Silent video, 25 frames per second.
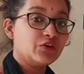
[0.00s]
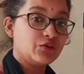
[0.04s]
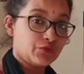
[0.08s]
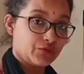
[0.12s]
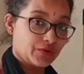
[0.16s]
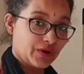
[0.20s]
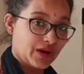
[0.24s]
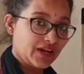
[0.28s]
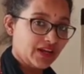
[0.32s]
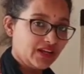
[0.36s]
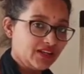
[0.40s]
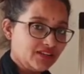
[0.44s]

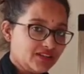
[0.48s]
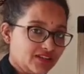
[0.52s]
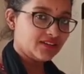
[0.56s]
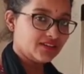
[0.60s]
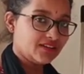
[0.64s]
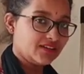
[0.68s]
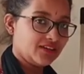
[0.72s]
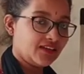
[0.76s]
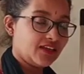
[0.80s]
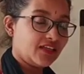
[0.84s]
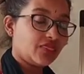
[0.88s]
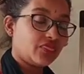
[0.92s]
Right?
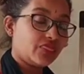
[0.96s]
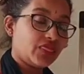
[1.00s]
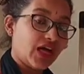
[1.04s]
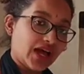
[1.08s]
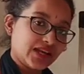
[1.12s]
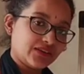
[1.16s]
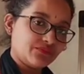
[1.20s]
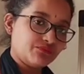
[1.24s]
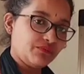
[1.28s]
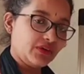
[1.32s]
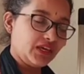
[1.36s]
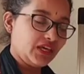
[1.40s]

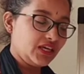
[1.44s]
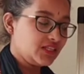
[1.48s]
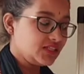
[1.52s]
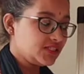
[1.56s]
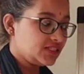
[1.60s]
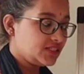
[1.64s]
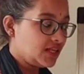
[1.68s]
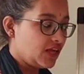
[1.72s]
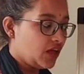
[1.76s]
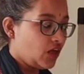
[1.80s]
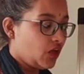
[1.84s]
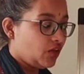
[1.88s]
That
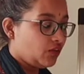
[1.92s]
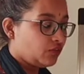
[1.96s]
means